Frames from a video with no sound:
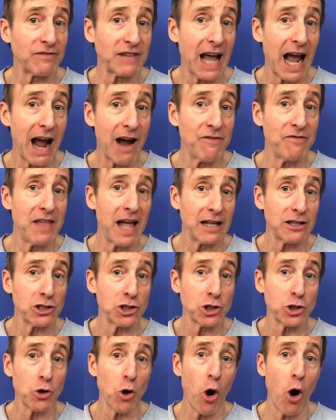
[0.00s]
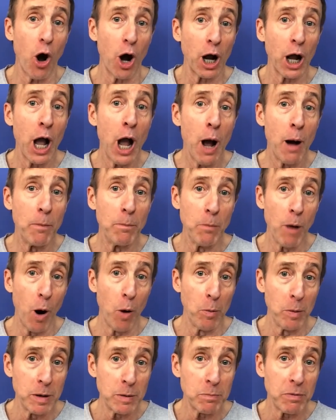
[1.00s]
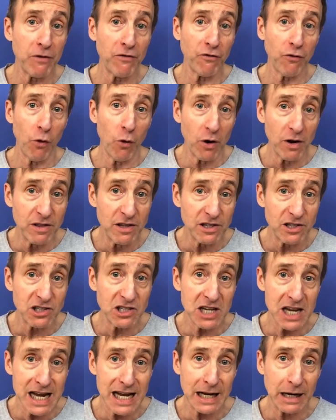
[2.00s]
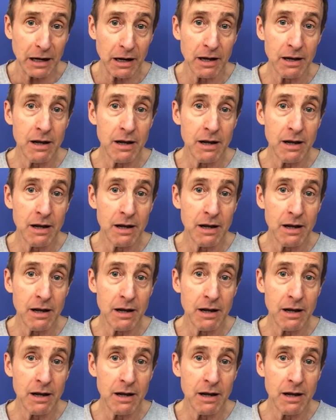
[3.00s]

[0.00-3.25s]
to have that strong moment before the scene.